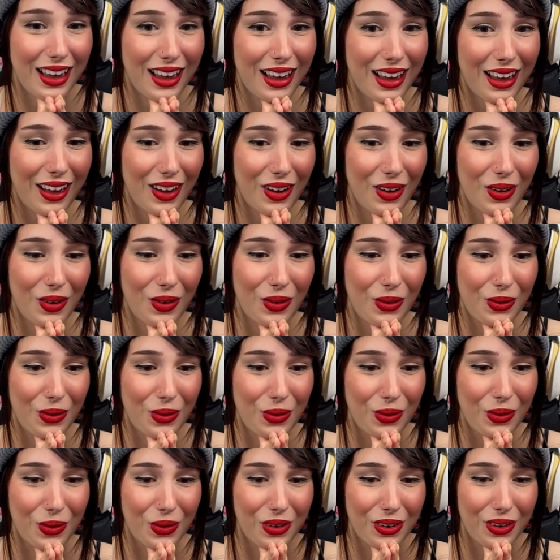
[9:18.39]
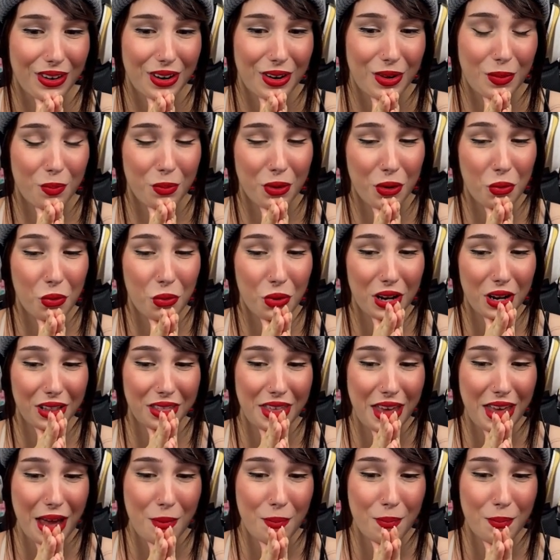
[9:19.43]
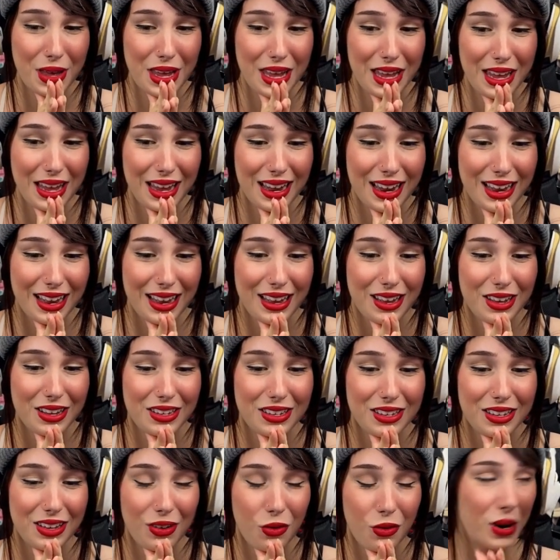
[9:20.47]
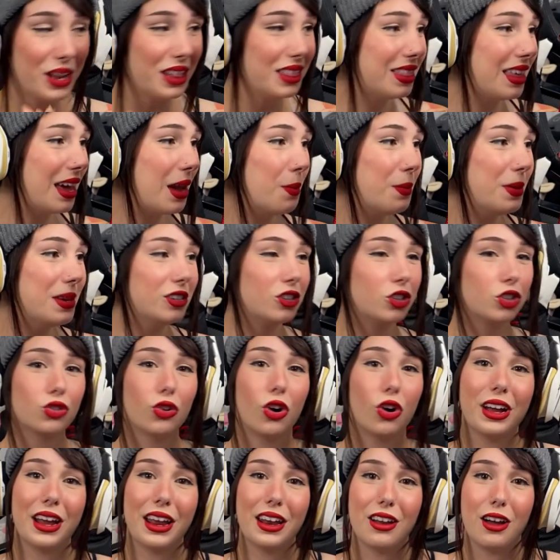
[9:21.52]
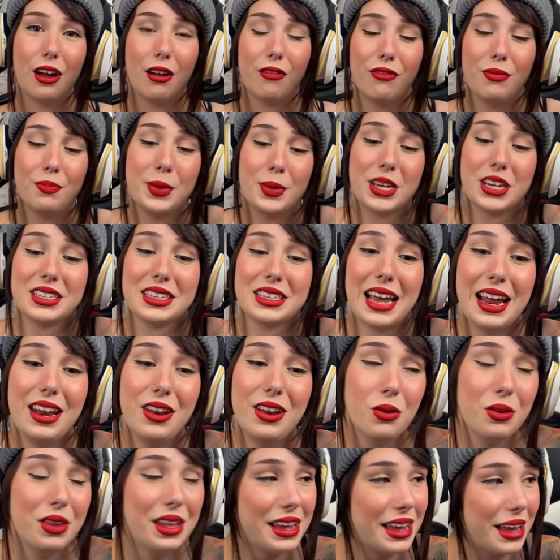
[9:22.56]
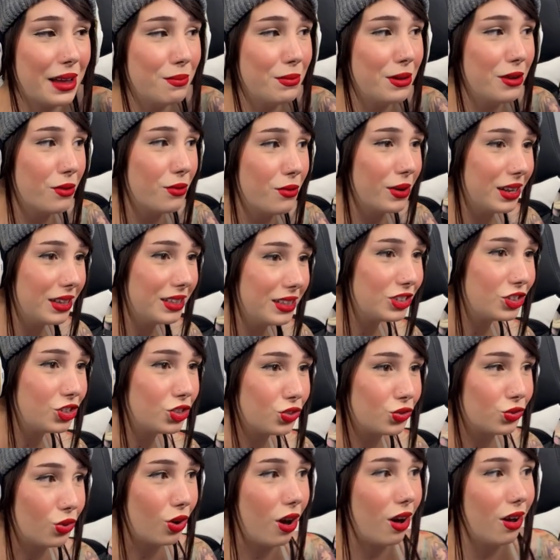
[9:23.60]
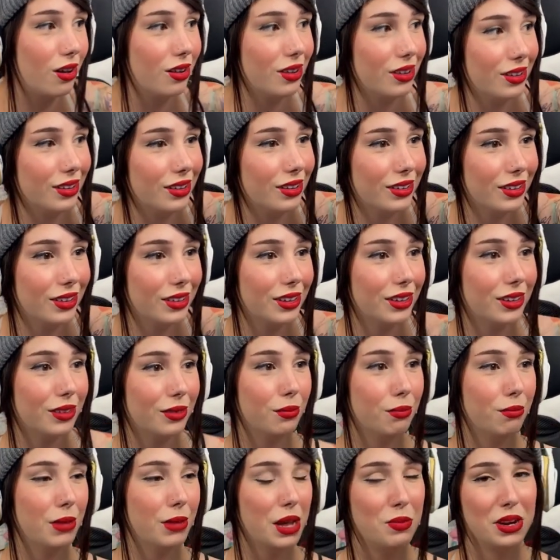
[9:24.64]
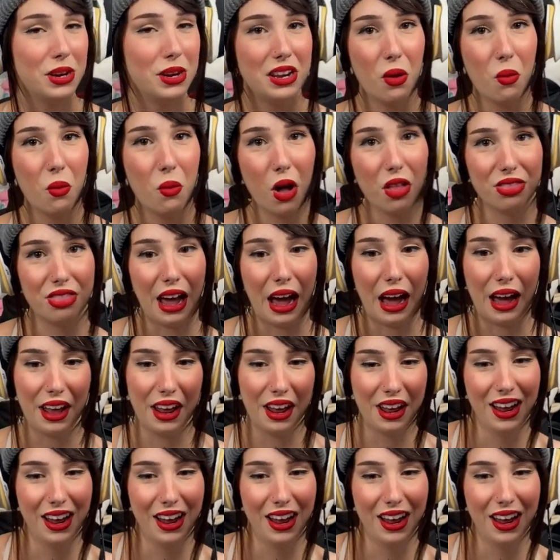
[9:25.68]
Oh. But will that be... will they be strong enough? Because I know they can be really strong. Maybe they won't die.